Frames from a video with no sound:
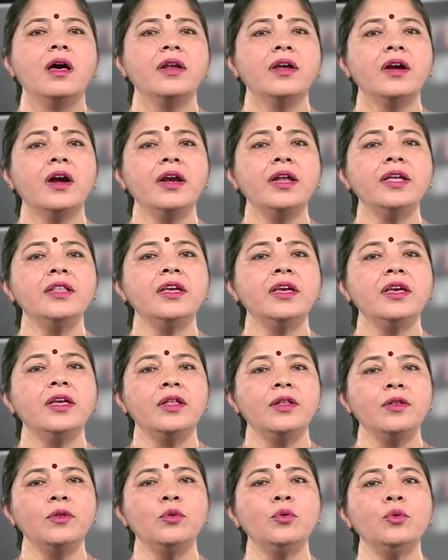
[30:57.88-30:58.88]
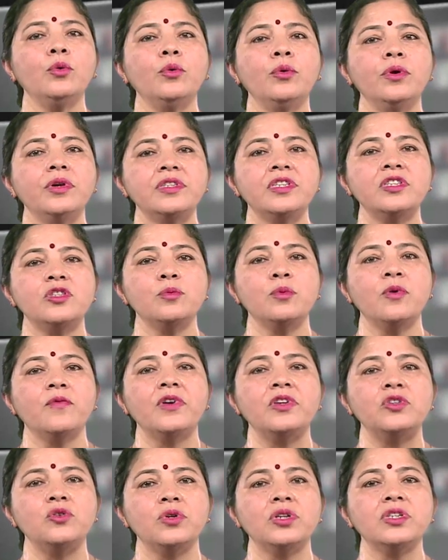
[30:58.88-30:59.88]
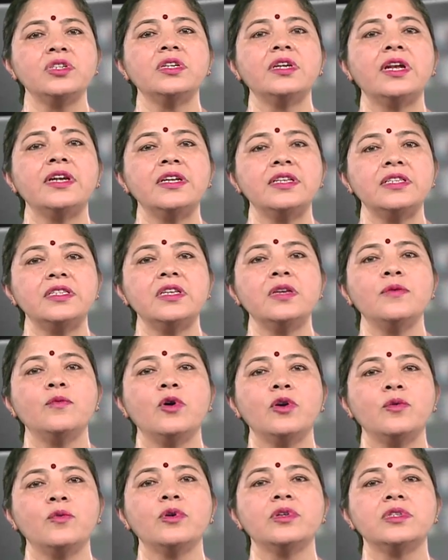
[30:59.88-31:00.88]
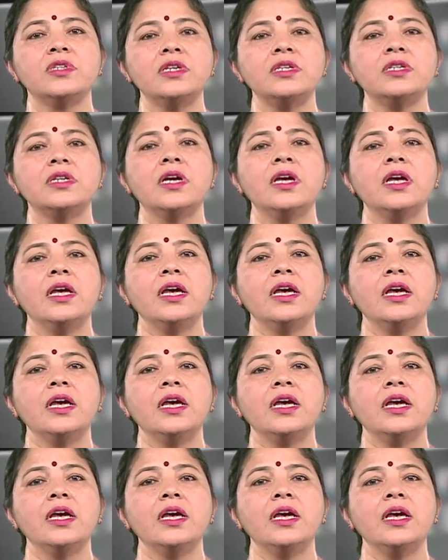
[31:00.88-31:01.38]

Regarding the Hindu system of education, let us see what was it.